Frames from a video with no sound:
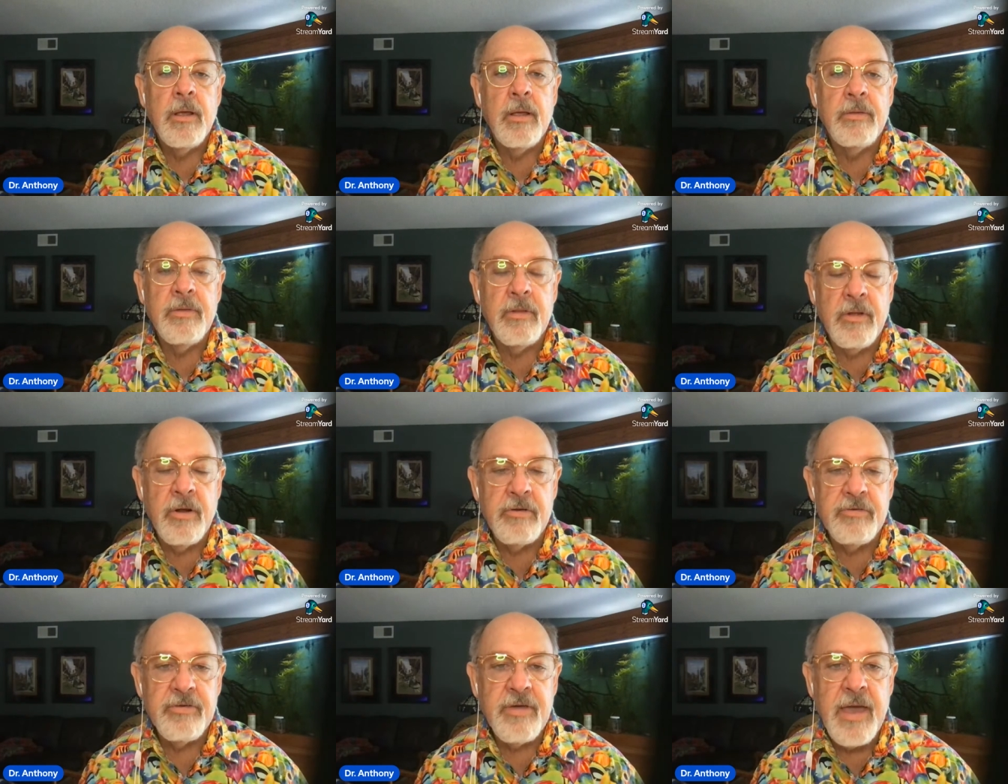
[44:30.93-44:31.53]
the
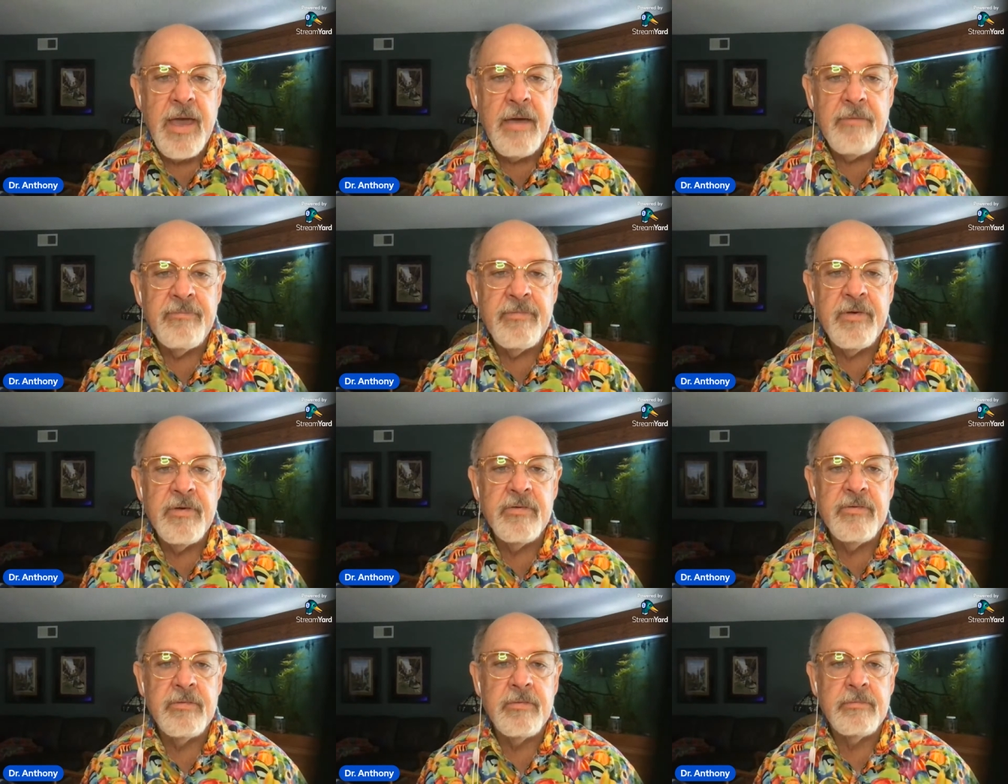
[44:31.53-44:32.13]
large
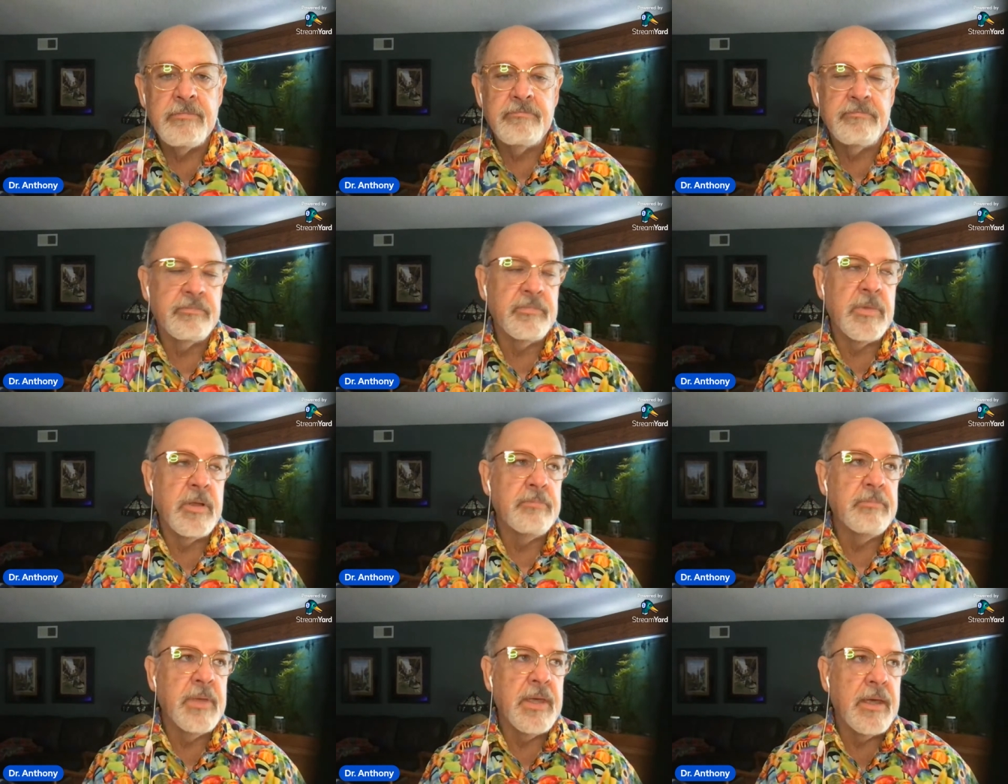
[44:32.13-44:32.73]
catfish,
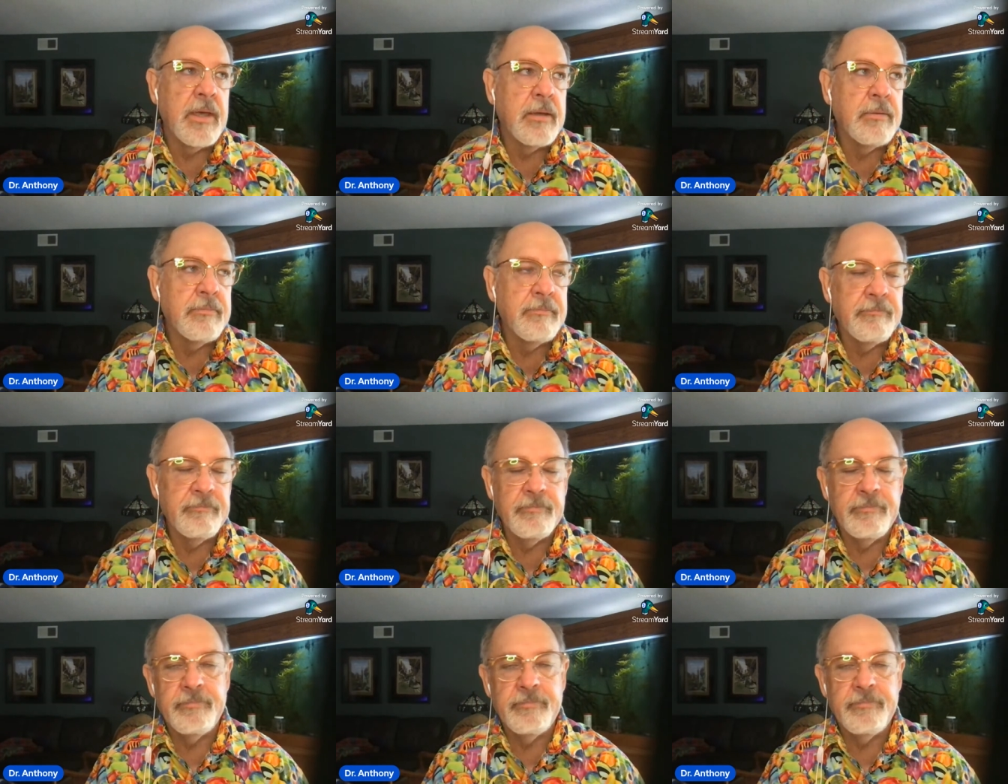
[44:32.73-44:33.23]
the big